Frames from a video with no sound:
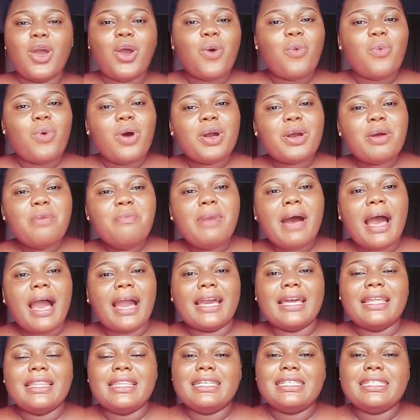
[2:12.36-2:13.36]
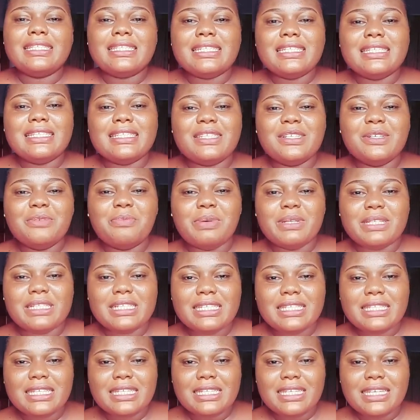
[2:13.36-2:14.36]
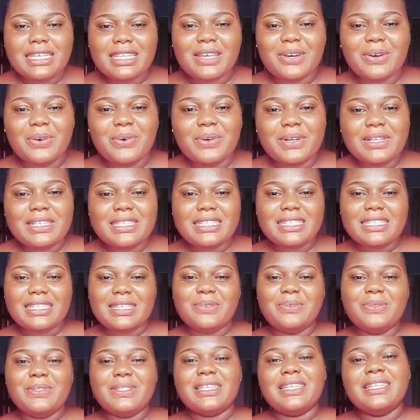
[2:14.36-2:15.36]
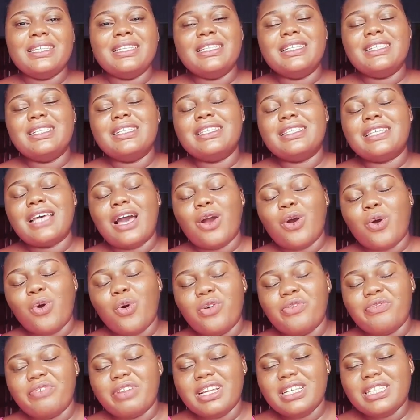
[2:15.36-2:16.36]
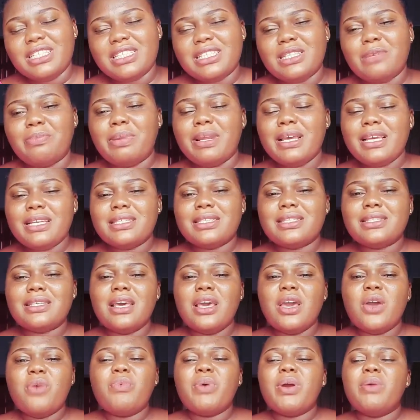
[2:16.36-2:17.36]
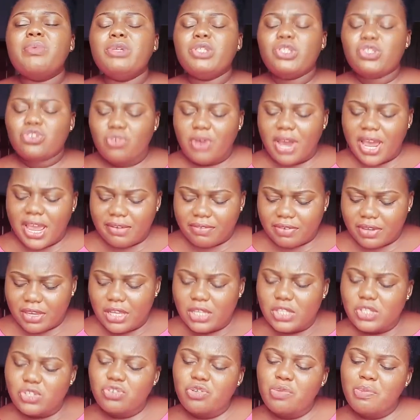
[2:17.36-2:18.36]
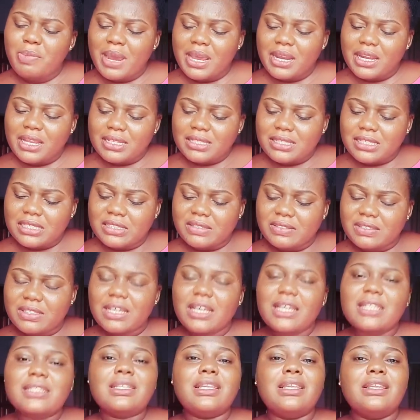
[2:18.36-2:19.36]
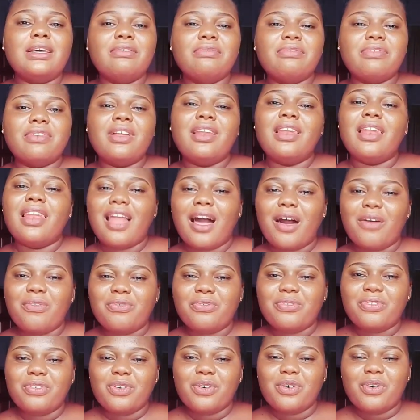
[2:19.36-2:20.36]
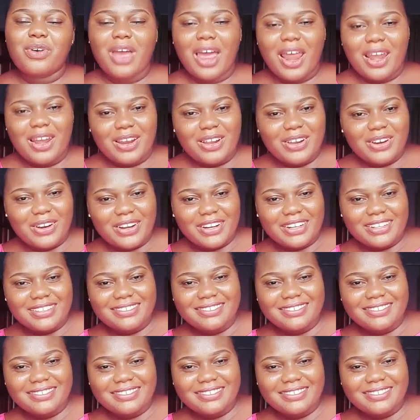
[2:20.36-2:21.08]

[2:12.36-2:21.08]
Welcome back. This is still Pigeon City, the only city whose indigents are called villagers, the place where we strive to remind ourselves to live, laugh, and learn.